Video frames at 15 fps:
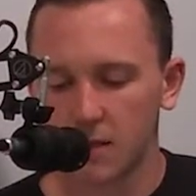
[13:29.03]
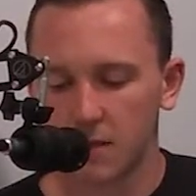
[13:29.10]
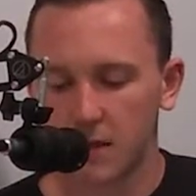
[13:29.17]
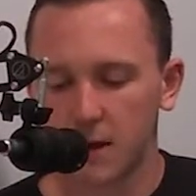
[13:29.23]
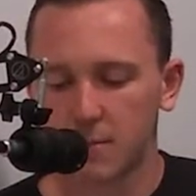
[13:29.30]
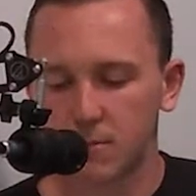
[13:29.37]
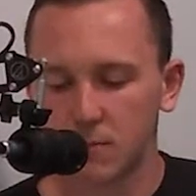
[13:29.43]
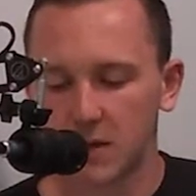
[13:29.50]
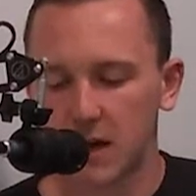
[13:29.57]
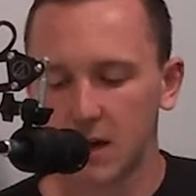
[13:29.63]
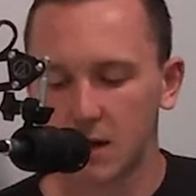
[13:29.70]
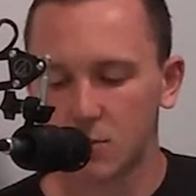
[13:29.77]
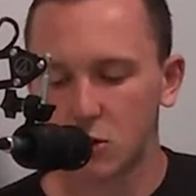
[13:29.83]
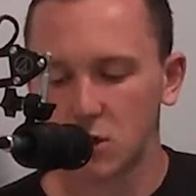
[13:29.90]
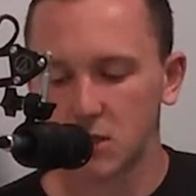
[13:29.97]
that
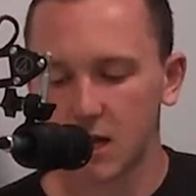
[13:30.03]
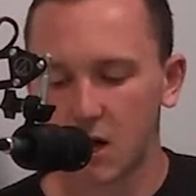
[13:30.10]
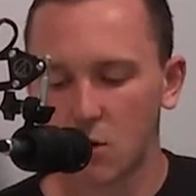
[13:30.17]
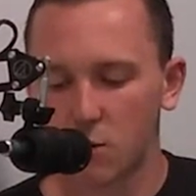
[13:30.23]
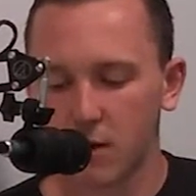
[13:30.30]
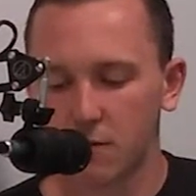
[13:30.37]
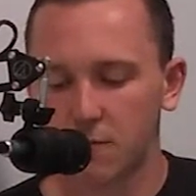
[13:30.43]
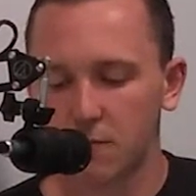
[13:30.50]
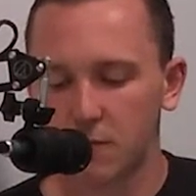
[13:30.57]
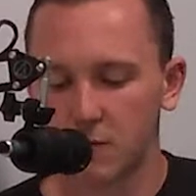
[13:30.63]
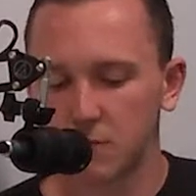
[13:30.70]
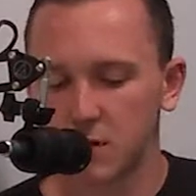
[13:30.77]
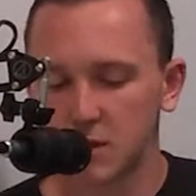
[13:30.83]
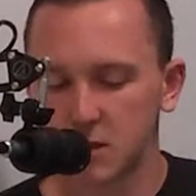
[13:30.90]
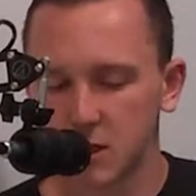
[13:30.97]
number is now around
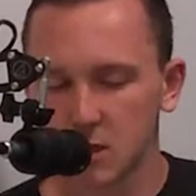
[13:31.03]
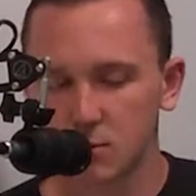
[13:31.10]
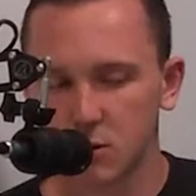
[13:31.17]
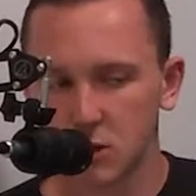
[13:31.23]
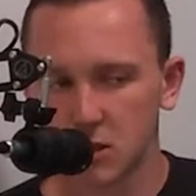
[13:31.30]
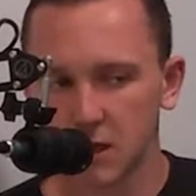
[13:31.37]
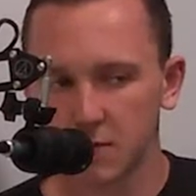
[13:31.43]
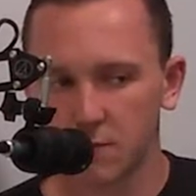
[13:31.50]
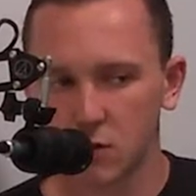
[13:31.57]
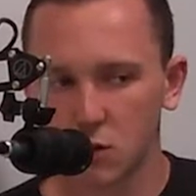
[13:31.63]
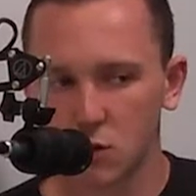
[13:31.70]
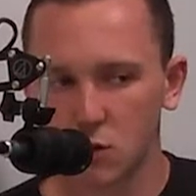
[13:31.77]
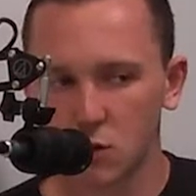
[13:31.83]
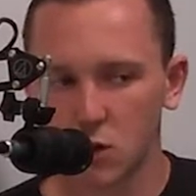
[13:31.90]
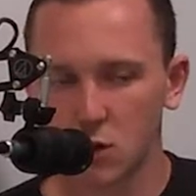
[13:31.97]
56% for the
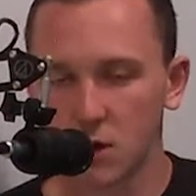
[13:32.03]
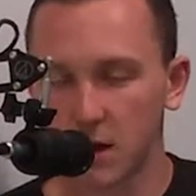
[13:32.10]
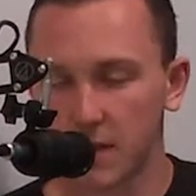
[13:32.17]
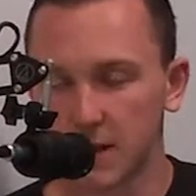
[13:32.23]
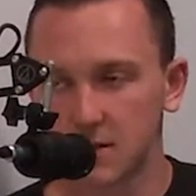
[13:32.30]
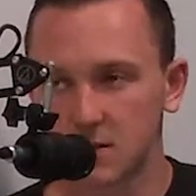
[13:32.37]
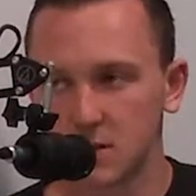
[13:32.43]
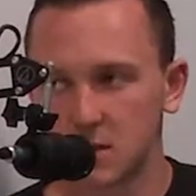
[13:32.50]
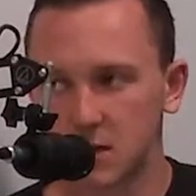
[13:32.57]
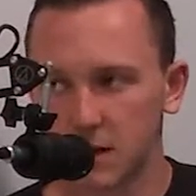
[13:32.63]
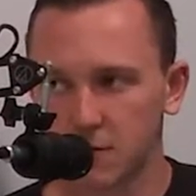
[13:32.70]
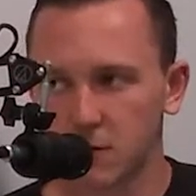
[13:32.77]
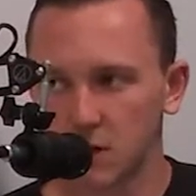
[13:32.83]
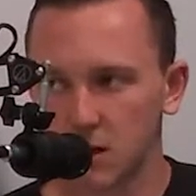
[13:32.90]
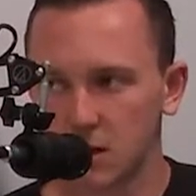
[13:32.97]
quarter, and that's
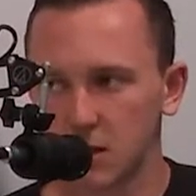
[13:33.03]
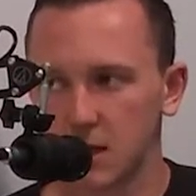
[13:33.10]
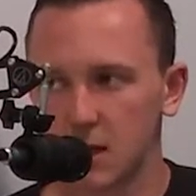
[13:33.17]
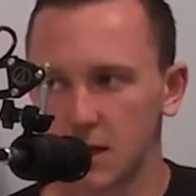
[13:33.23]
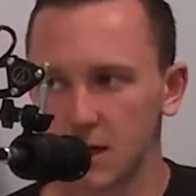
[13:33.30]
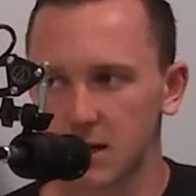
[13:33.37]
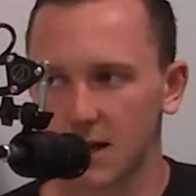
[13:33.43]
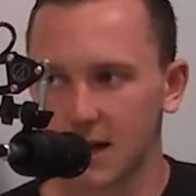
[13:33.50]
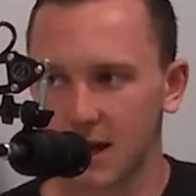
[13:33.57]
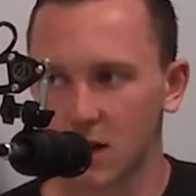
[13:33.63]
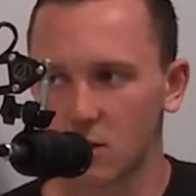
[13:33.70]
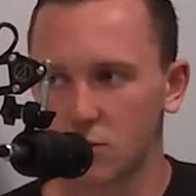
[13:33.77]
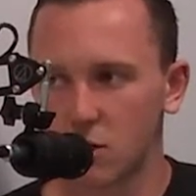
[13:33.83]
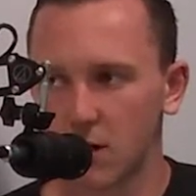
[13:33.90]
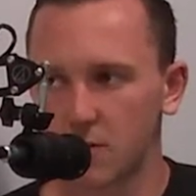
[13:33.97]
definitely leading to
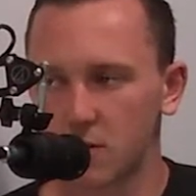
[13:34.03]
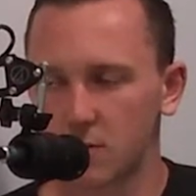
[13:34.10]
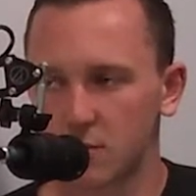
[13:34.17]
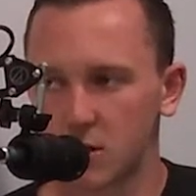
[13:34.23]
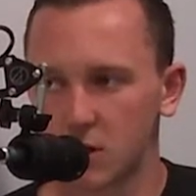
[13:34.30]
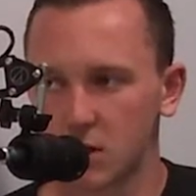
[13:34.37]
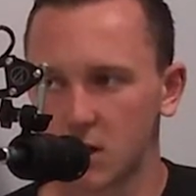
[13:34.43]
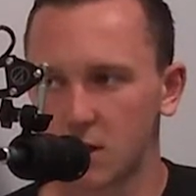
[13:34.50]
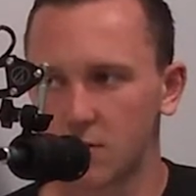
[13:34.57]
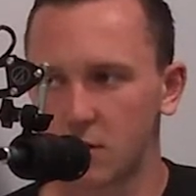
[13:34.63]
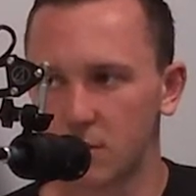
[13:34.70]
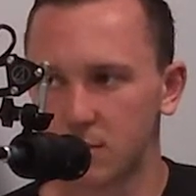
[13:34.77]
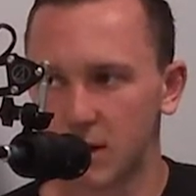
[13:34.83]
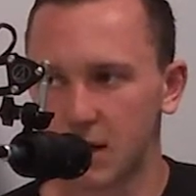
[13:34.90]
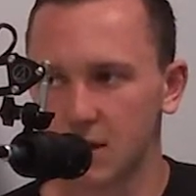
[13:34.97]
higher profitability if
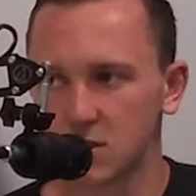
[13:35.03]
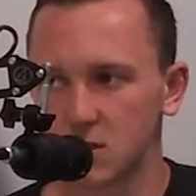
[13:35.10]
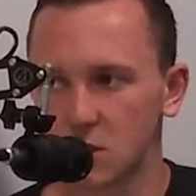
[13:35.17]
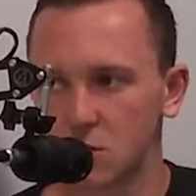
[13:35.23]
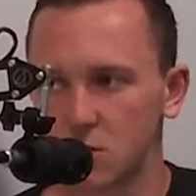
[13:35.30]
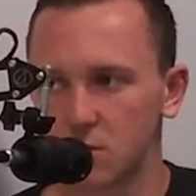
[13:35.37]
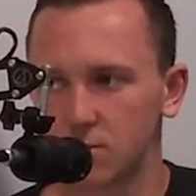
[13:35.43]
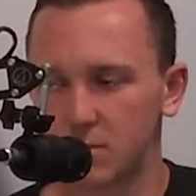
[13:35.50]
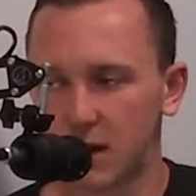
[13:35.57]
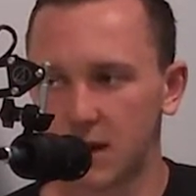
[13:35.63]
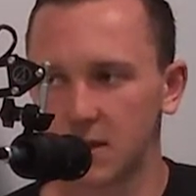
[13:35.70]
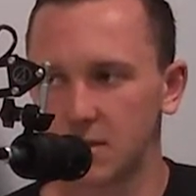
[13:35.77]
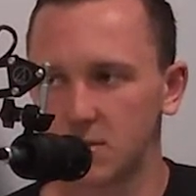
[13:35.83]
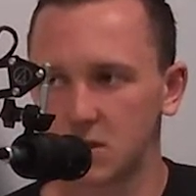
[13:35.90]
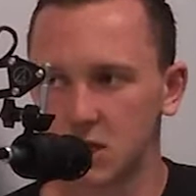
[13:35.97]
they're buying
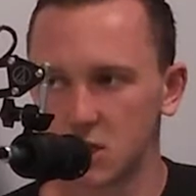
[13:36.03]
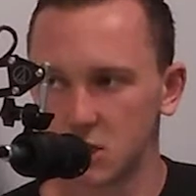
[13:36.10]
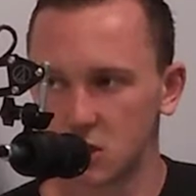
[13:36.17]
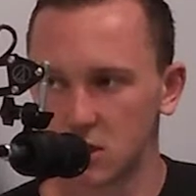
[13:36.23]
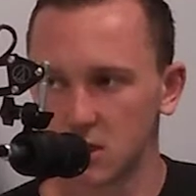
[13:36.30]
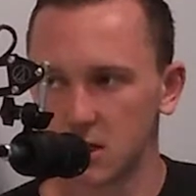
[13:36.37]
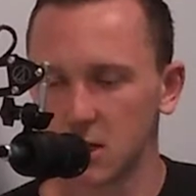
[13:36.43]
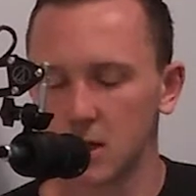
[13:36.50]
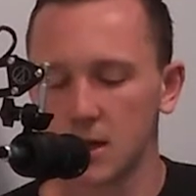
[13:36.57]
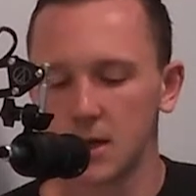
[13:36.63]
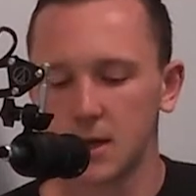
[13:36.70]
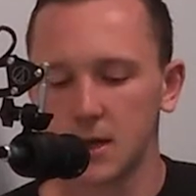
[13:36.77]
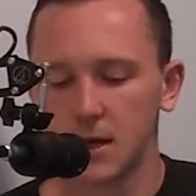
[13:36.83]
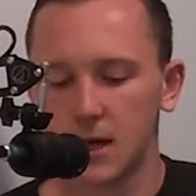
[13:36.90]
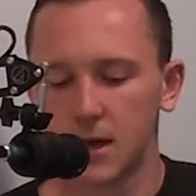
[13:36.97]
them digitally.
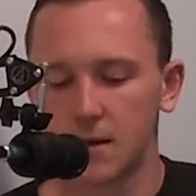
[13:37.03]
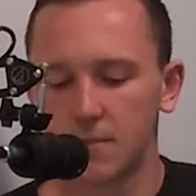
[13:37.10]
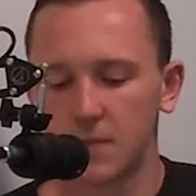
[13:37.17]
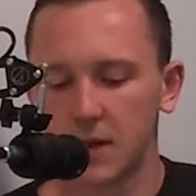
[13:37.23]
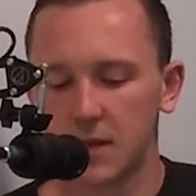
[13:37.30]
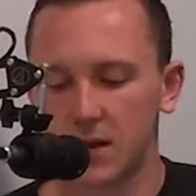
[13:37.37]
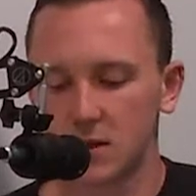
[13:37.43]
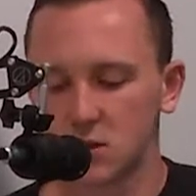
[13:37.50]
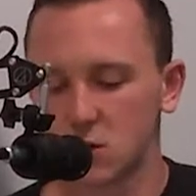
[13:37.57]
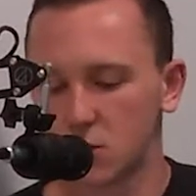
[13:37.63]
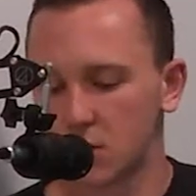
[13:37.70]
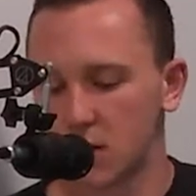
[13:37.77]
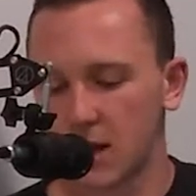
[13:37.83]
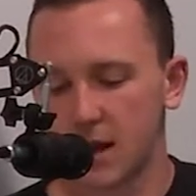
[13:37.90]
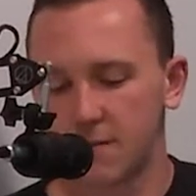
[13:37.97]
So
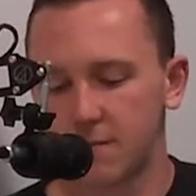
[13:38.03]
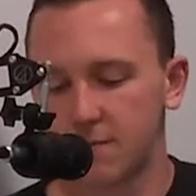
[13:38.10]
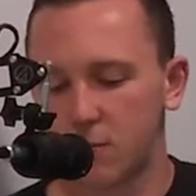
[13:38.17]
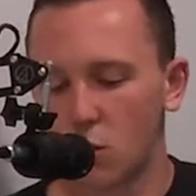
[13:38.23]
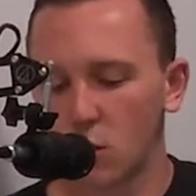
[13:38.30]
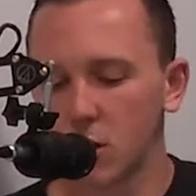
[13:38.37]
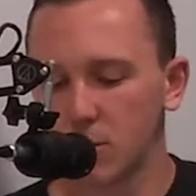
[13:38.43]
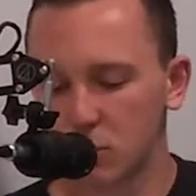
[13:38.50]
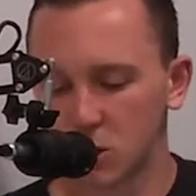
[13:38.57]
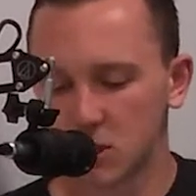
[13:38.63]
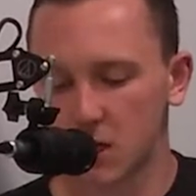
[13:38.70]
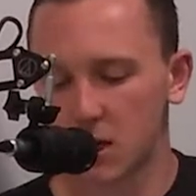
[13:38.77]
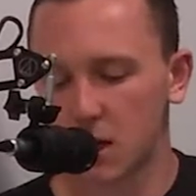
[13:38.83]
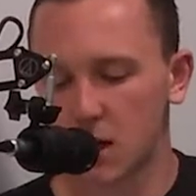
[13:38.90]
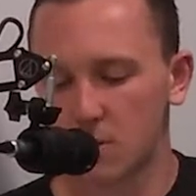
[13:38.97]
they have
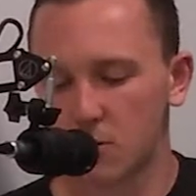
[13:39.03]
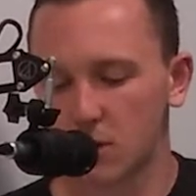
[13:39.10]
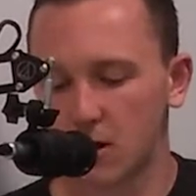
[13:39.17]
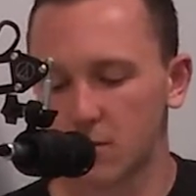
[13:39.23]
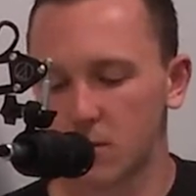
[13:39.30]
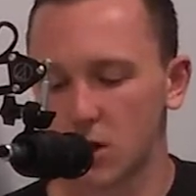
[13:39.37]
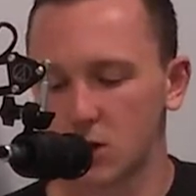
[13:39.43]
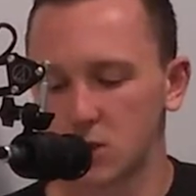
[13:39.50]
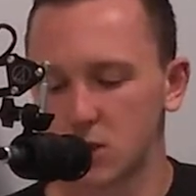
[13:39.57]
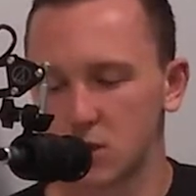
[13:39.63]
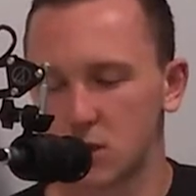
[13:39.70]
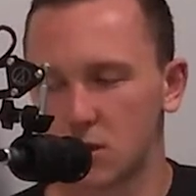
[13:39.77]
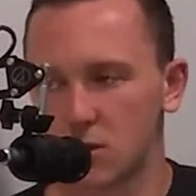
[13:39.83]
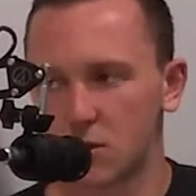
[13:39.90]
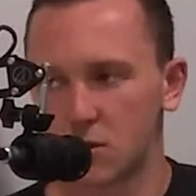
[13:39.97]
40% operating
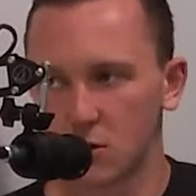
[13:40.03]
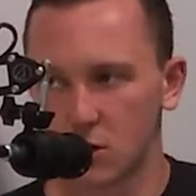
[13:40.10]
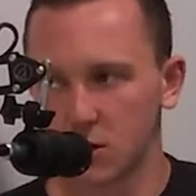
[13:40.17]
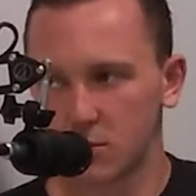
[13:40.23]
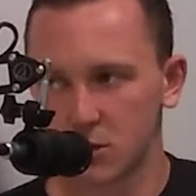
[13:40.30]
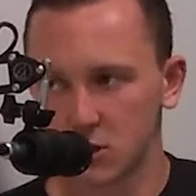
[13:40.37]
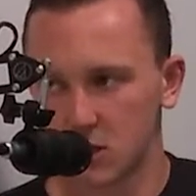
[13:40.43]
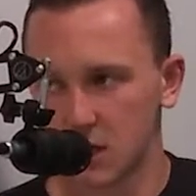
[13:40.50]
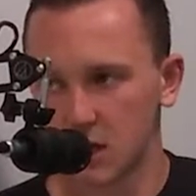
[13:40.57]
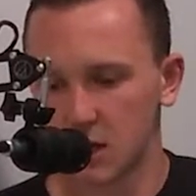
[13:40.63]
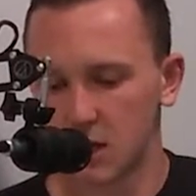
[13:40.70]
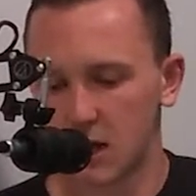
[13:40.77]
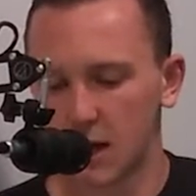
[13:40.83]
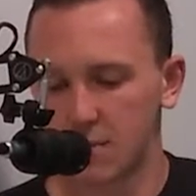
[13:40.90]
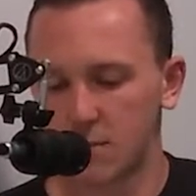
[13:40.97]
margins, 30%
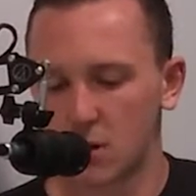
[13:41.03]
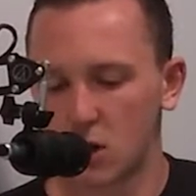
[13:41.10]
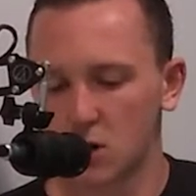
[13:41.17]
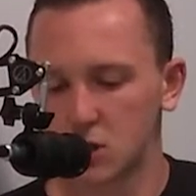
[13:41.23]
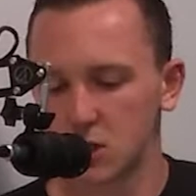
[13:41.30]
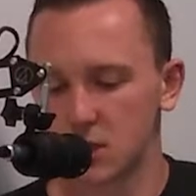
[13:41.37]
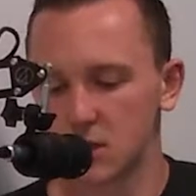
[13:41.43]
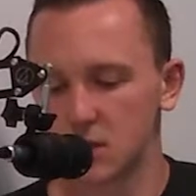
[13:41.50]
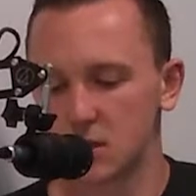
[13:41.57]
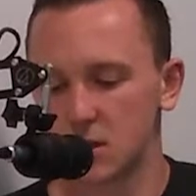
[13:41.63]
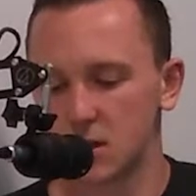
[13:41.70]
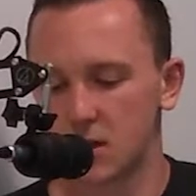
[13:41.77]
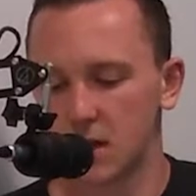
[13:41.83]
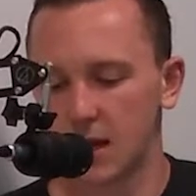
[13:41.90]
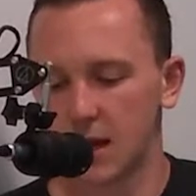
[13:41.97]
net margins.
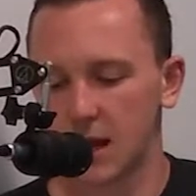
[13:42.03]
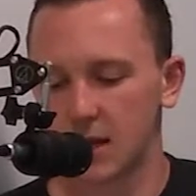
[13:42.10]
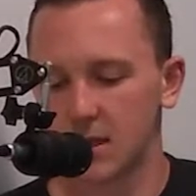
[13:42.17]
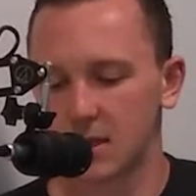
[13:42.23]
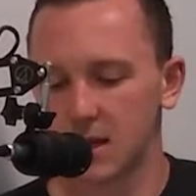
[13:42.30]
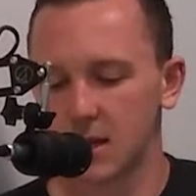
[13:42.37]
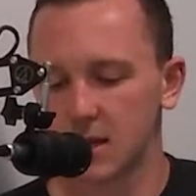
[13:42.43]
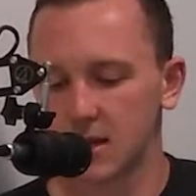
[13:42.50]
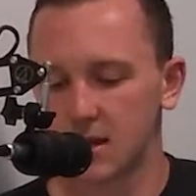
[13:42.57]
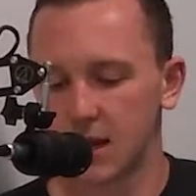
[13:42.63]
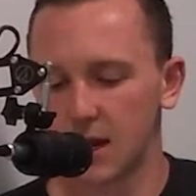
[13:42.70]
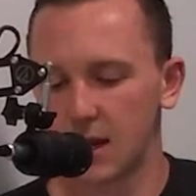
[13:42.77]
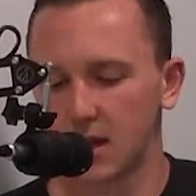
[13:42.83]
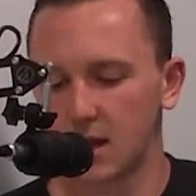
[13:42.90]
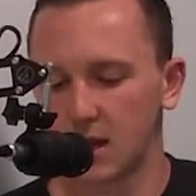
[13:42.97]
And I think
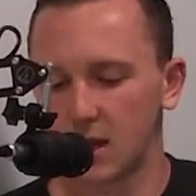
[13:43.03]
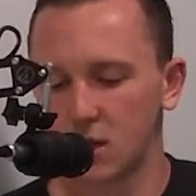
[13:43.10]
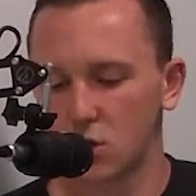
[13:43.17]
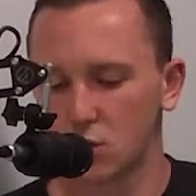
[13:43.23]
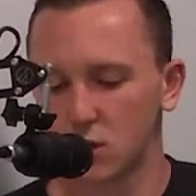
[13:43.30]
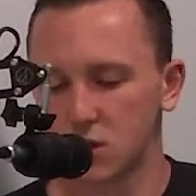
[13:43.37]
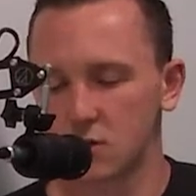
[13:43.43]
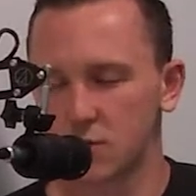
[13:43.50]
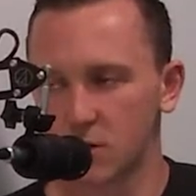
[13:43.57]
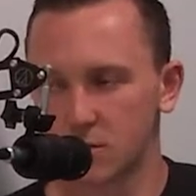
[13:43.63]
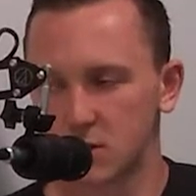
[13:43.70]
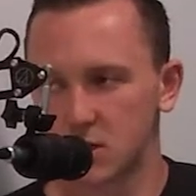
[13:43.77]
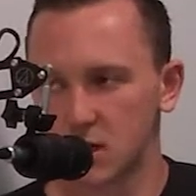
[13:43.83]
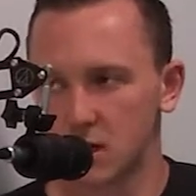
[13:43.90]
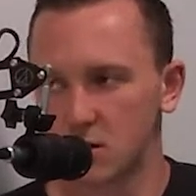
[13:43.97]
that increase from
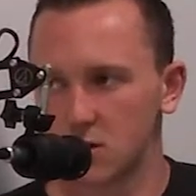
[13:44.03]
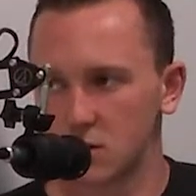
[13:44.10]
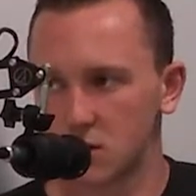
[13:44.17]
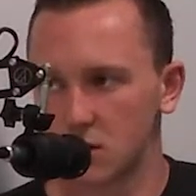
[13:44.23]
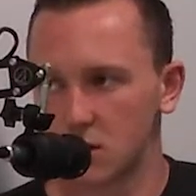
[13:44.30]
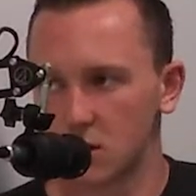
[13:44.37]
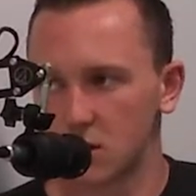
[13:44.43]
sales